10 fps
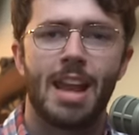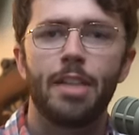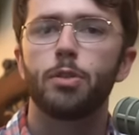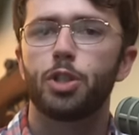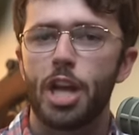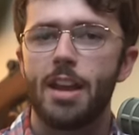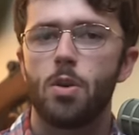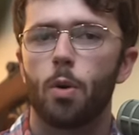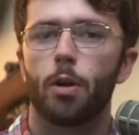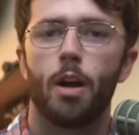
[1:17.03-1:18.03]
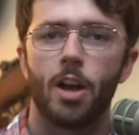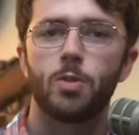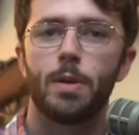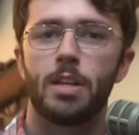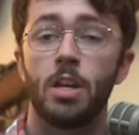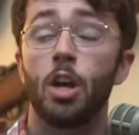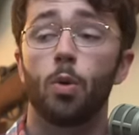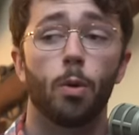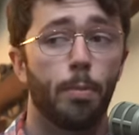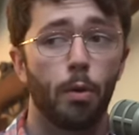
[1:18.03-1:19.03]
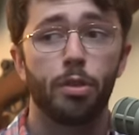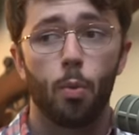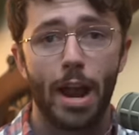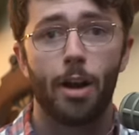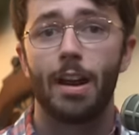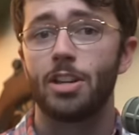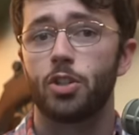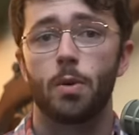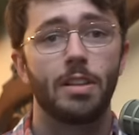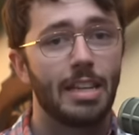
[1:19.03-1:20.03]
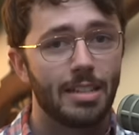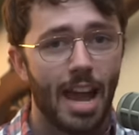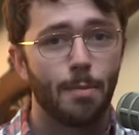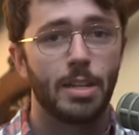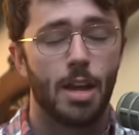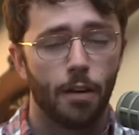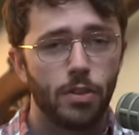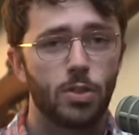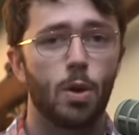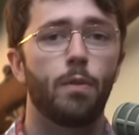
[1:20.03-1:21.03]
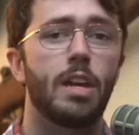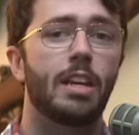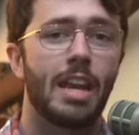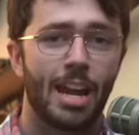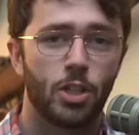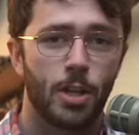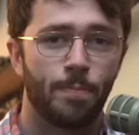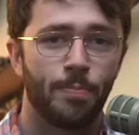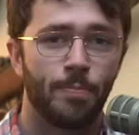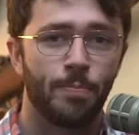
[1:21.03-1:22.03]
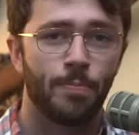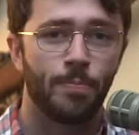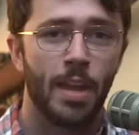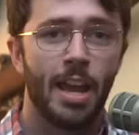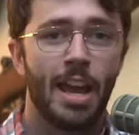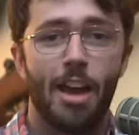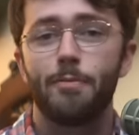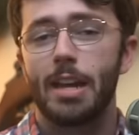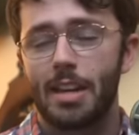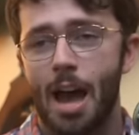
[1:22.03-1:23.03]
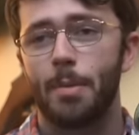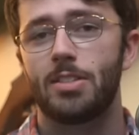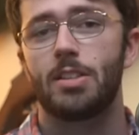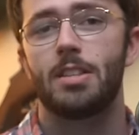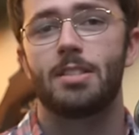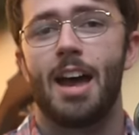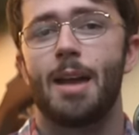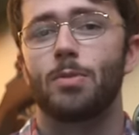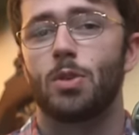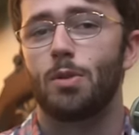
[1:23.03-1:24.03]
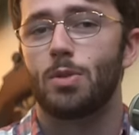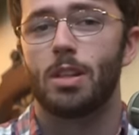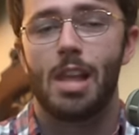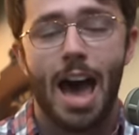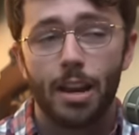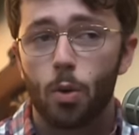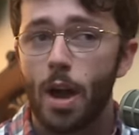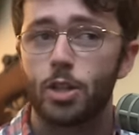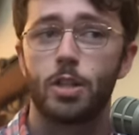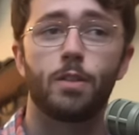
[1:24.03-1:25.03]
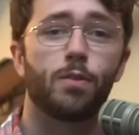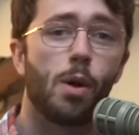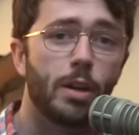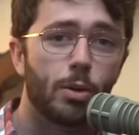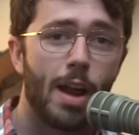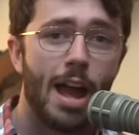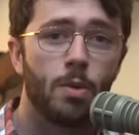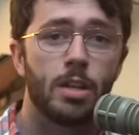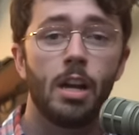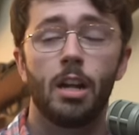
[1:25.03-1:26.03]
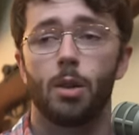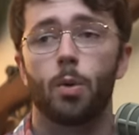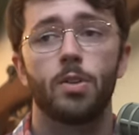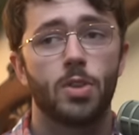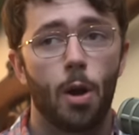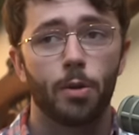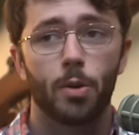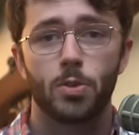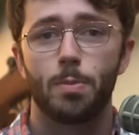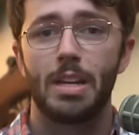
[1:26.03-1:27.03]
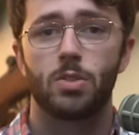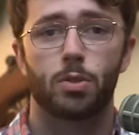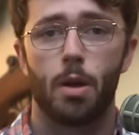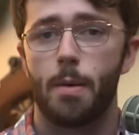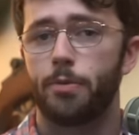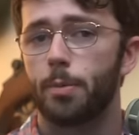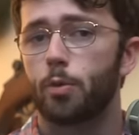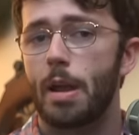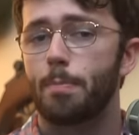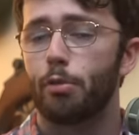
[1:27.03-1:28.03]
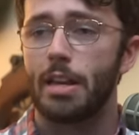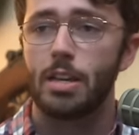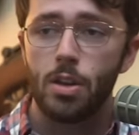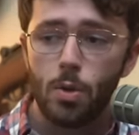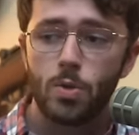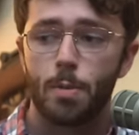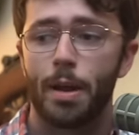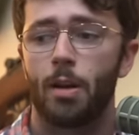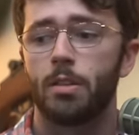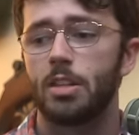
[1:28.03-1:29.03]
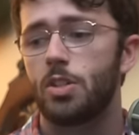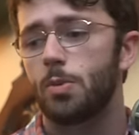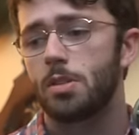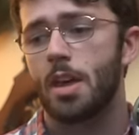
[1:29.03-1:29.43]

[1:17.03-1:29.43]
neither Chen nor her husband, who were both aware, as shown in the indictment, of the Soviet connection have made comments at this time. So there's a lot of questions floating around. Lauren's articles are being scrubbed from Great Britain News. Apparently, she was